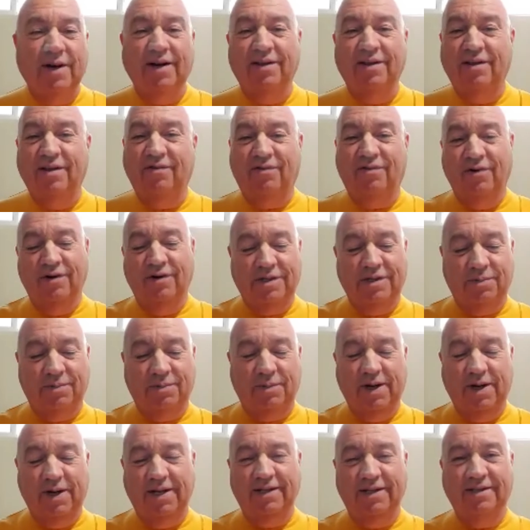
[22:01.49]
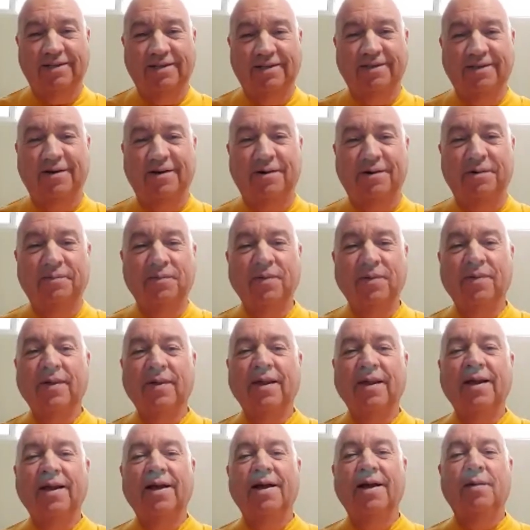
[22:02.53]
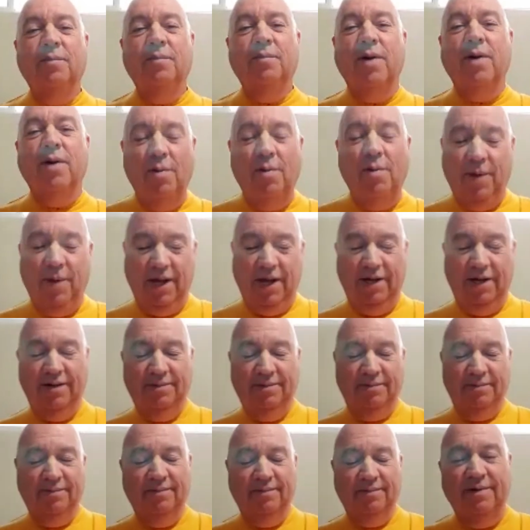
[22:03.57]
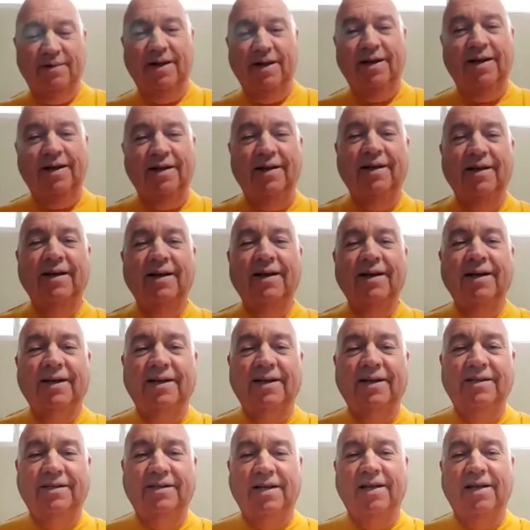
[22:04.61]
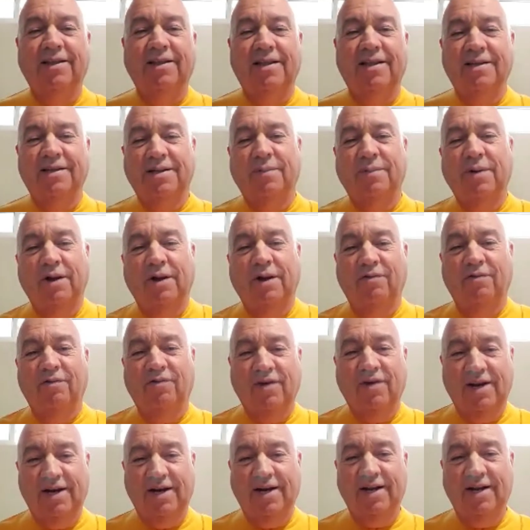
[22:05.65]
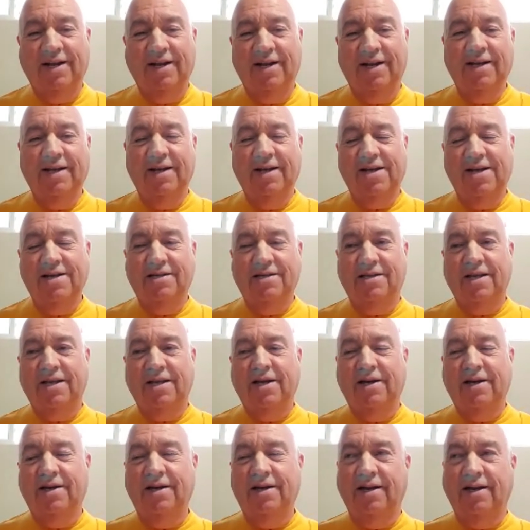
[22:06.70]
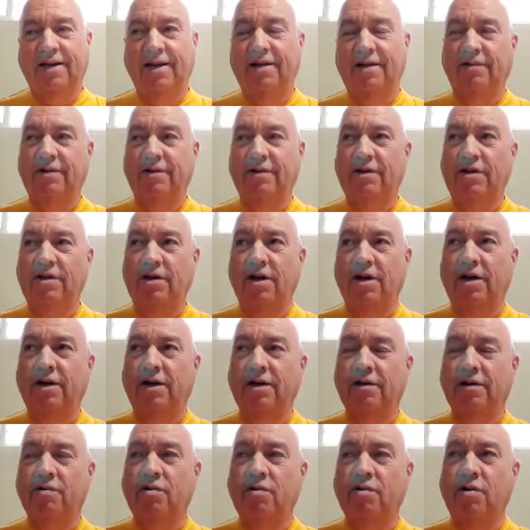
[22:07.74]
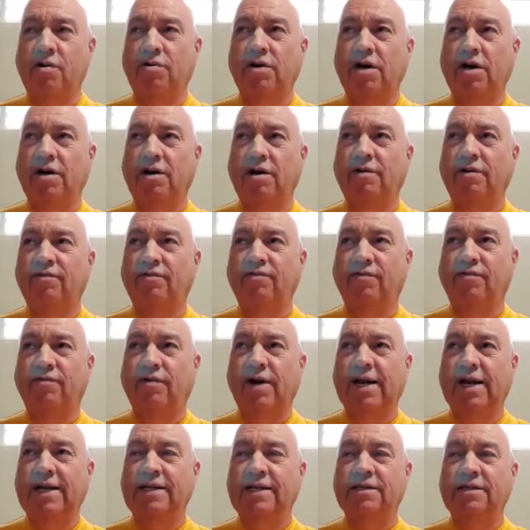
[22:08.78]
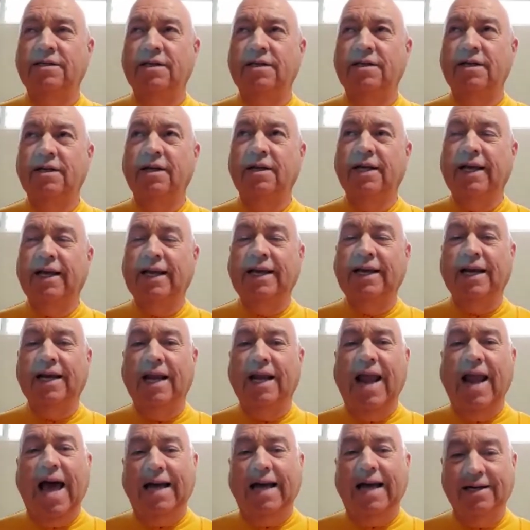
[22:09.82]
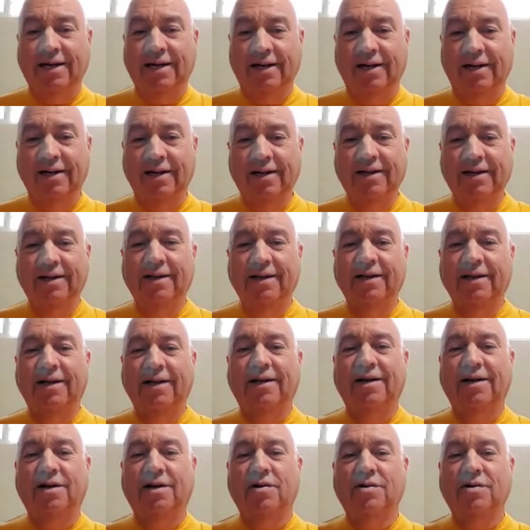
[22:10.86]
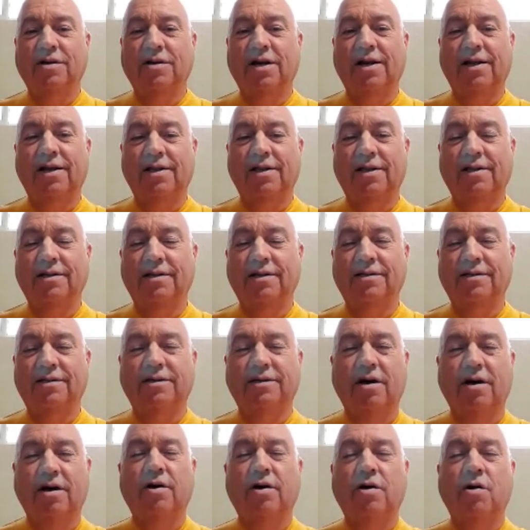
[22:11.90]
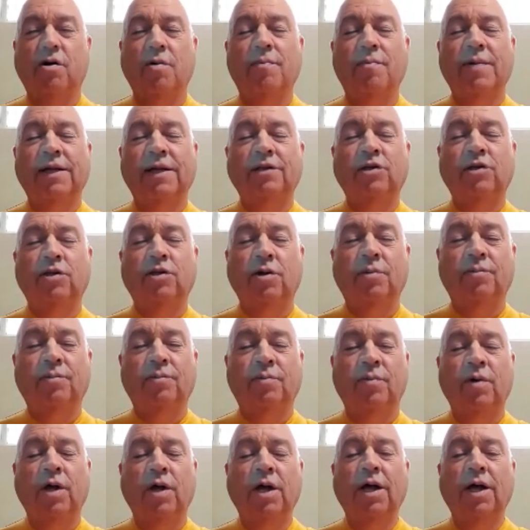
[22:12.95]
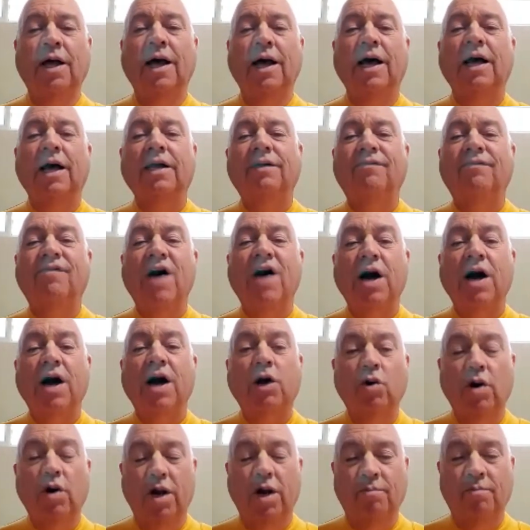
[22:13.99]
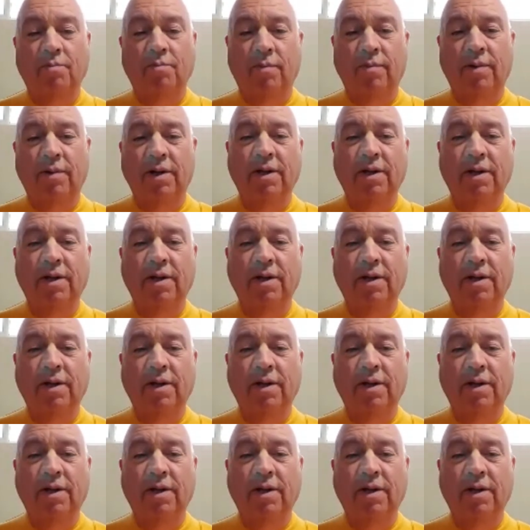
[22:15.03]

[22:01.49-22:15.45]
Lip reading: in the first place. So Prabhupada, he said this about fighting. He said, he quoted a phrase in Latin, and it goes like this, argumentum ad vaculum.